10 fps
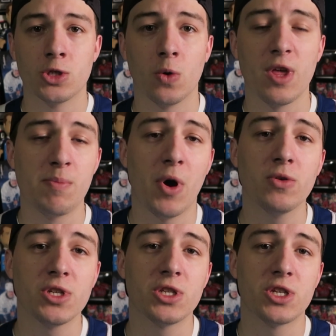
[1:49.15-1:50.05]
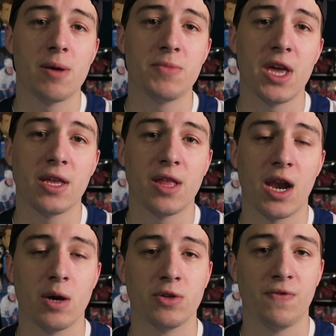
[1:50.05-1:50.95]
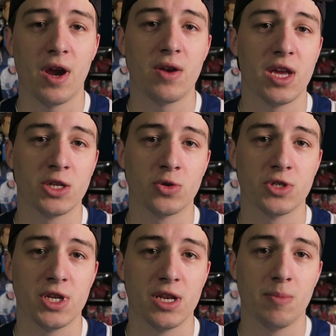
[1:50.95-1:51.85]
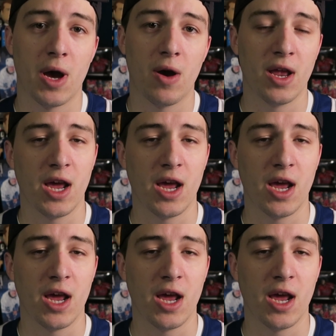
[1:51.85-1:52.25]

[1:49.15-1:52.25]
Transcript: So they posted something that I was very interested about,